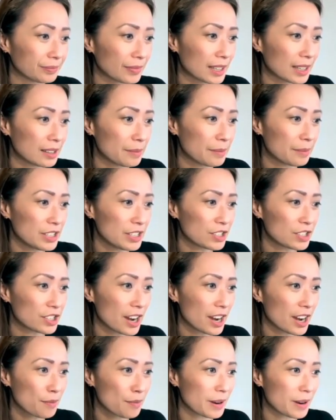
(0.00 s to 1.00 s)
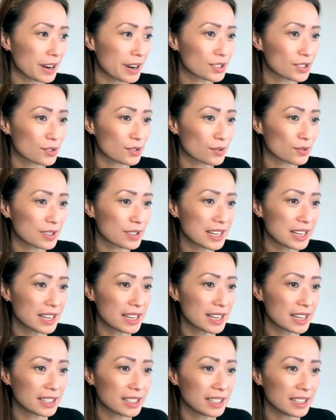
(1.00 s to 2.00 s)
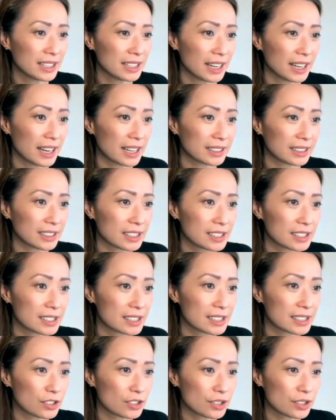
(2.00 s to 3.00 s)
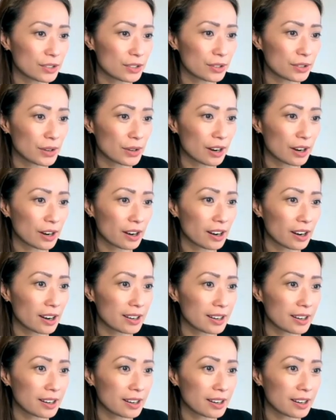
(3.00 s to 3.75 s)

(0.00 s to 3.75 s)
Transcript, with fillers: let me share my screen and let's do our